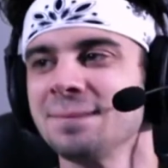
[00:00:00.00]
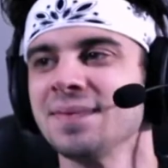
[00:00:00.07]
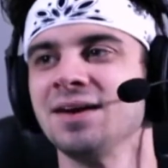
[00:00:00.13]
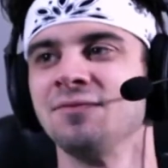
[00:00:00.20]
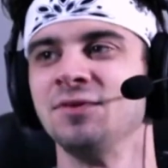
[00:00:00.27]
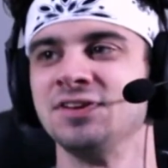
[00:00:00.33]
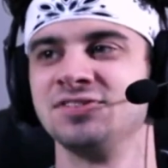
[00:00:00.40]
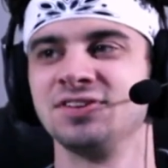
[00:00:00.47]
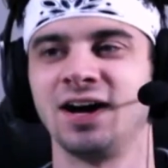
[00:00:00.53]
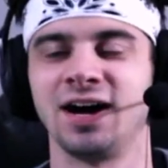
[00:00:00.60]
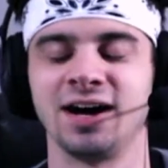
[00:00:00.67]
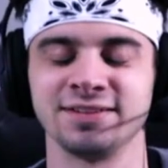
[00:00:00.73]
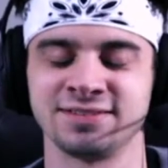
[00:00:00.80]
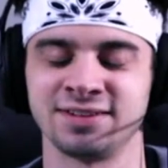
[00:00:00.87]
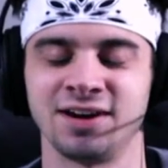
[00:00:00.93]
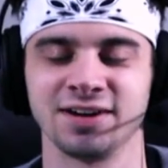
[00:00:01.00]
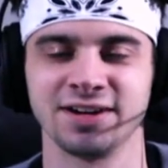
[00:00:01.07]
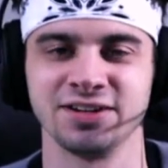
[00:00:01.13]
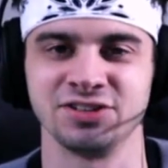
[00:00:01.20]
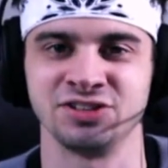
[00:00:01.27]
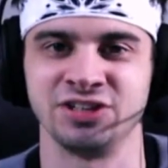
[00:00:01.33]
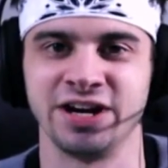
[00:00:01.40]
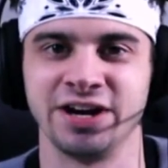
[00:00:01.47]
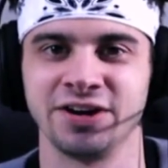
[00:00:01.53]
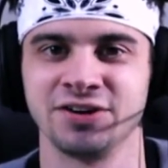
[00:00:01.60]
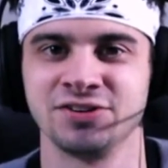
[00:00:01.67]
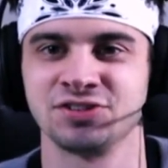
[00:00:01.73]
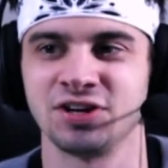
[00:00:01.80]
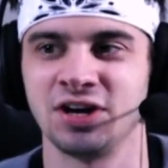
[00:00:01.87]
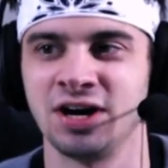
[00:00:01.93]
We saw target
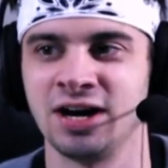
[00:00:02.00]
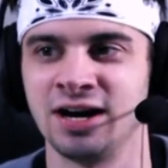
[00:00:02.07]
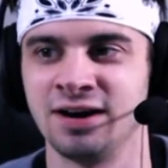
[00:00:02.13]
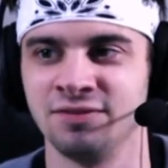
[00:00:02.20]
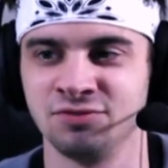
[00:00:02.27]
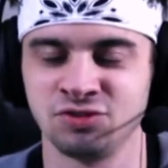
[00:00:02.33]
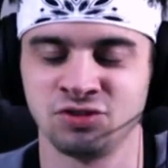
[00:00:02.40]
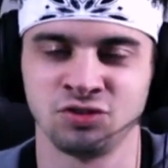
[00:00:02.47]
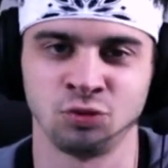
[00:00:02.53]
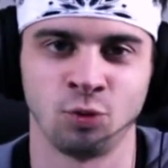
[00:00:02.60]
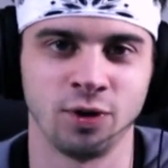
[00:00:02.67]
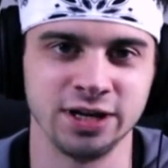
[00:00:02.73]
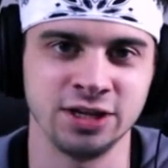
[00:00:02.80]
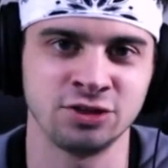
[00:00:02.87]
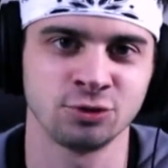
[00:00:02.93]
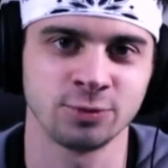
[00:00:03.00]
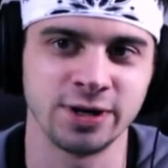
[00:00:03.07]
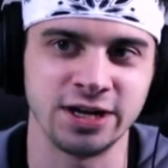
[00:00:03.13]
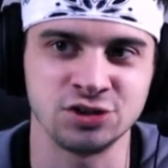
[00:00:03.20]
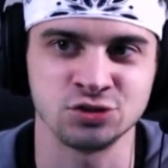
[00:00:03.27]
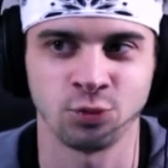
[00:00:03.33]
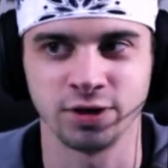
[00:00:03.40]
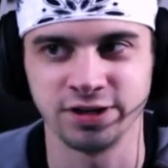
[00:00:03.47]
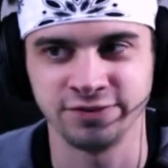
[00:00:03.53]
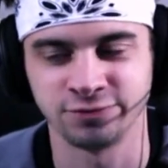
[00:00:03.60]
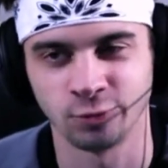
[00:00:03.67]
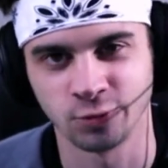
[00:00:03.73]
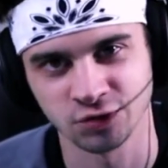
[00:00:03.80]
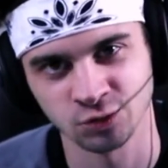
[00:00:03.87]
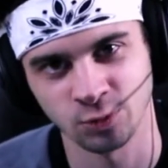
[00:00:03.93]
shares of 23,
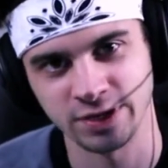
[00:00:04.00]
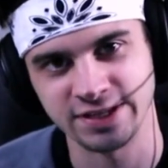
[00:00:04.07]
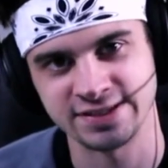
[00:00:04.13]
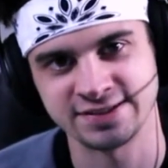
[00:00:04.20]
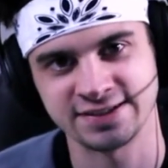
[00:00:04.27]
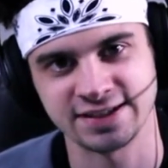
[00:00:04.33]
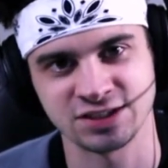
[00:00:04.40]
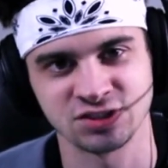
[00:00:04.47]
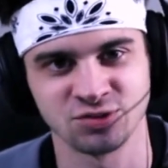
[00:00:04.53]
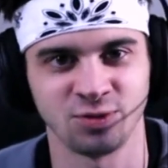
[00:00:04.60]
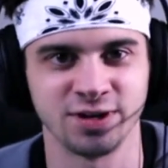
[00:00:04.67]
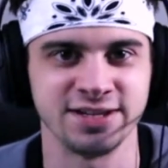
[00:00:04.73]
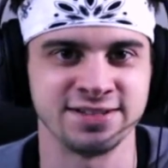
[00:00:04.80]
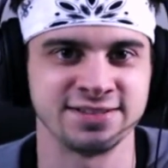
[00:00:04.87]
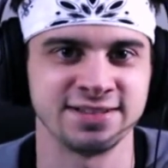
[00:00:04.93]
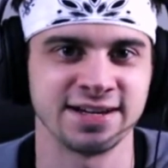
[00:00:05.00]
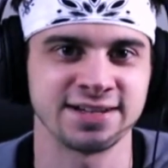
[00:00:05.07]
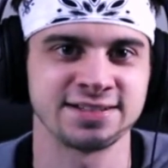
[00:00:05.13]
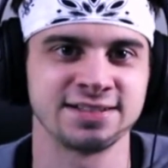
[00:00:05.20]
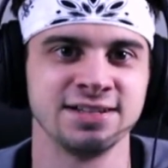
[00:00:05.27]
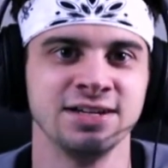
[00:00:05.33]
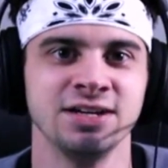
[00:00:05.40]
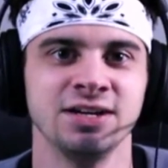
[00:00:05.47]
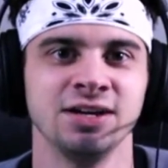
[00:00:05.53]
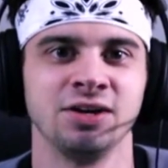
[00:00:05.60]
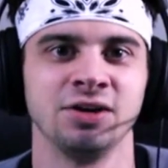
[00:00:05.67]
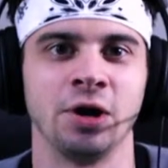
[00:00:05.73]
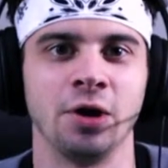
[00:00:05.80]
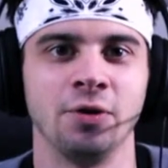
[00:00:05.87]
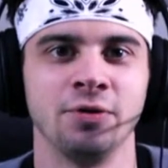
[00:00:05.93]
24, 26, 26
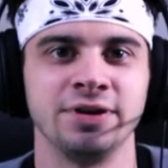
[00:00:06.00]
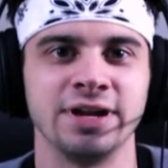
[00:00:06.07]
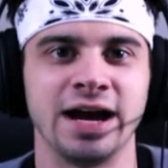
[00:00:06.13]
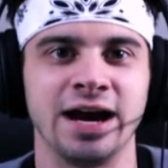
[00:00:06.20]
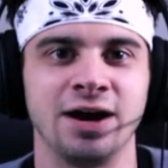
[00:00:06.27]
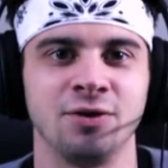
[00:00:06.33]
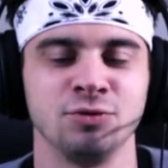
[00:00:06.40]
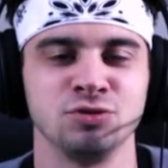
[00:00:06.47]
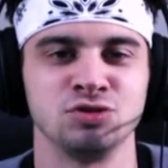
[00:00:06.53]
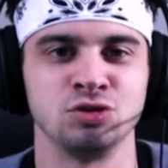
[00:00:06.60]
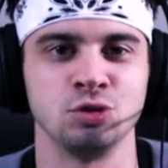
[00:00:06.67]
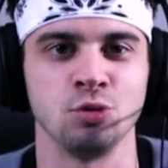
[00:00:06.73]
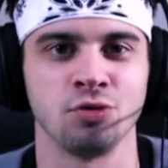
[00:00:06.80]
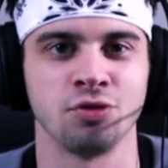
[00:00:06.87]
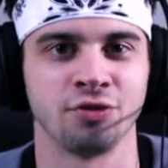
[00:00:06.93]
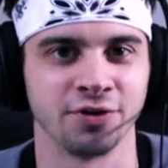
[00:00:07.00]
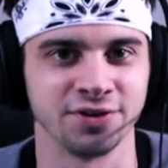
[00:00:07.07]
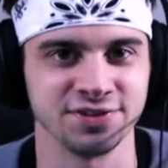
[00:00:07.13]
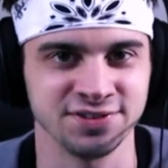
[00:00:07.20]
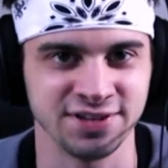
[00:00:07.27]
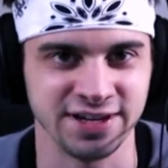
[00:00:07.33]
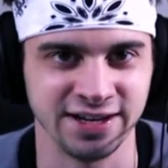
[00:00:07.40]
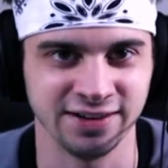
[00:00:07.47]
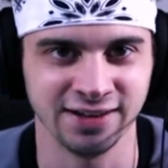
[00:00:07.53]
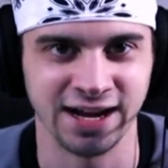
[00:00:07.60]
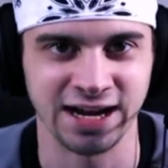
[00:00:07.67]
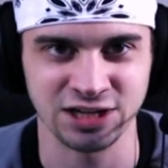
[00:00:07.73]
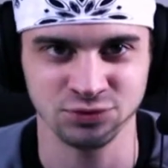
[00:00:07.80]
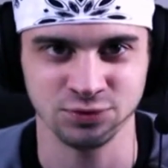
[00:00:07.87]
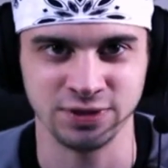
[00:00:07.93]
go down to 13
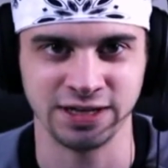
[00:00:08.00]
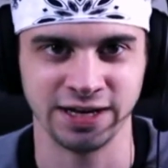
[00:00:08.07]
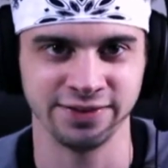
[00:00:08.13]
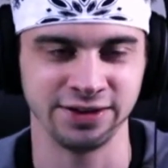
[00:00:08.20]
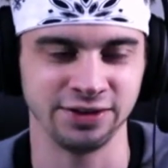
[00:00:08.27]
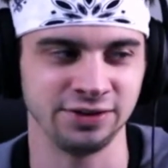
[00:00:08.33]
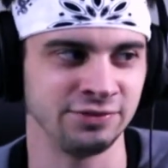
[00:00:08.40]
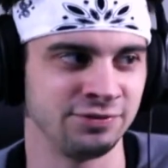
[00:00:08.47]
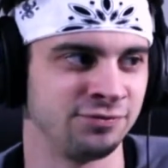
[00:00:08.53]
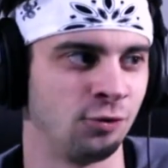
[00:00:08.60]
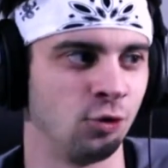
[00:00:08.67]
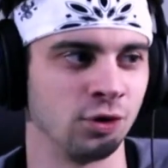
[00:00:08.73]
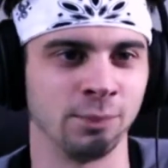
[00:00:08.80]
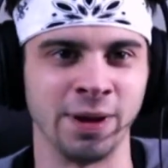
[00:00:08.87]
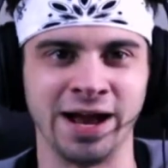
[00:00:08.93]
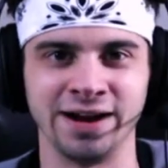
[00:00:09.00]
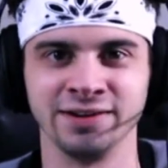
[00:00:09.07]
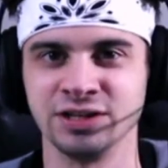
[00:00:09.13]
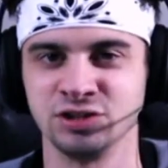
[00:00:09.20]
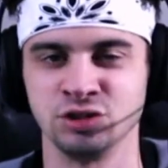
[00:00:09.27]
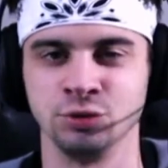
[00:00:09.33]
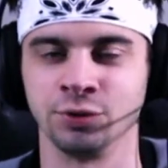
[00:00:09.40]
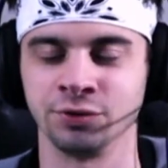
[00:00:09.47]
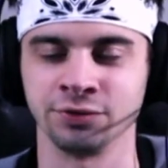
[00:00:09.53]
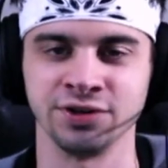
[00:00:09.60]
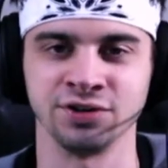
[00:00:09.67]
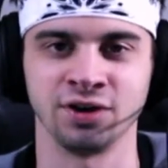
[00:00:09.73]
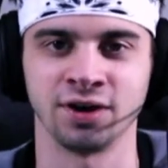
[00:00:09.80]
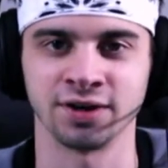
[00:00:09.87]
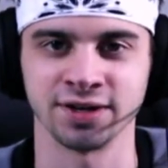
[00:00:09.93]
last week. I think Fulgham had like 2 or 3
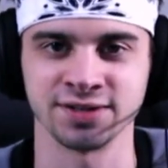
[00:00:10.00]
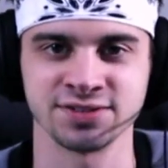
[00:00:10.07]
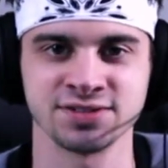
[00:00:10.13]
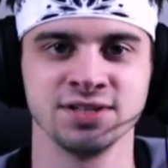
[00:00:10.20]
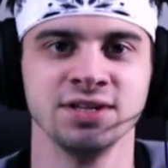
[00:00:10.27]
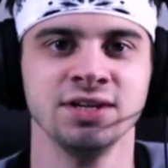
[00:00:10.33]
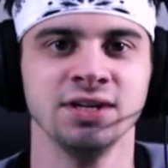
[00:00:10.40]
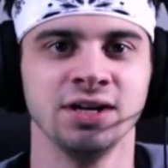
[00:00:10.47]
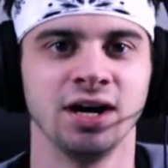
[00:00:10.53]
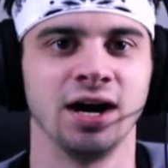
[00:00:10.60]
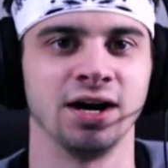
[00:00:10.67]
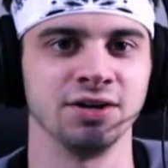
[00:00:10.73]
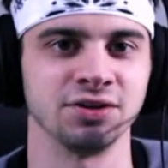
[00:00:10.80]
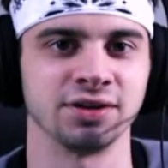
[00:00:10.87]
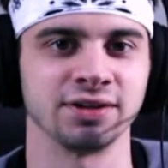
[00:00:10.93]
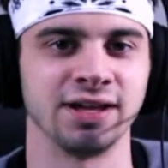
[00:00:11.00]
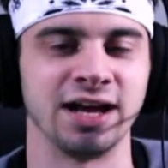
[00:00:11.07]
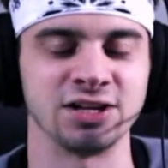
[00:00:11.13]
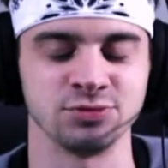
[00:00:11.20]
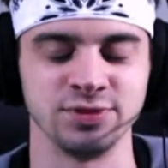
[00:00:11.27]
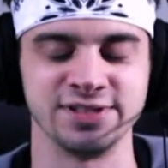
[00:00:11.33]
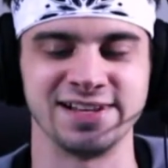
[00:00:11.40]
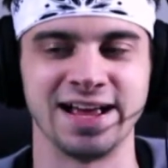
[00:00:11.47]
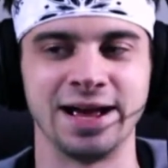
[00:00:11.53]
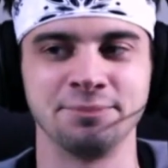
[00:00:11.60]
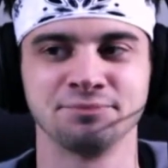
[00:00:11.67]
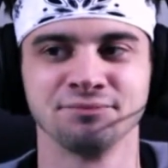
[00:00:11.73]
targets during last week's game.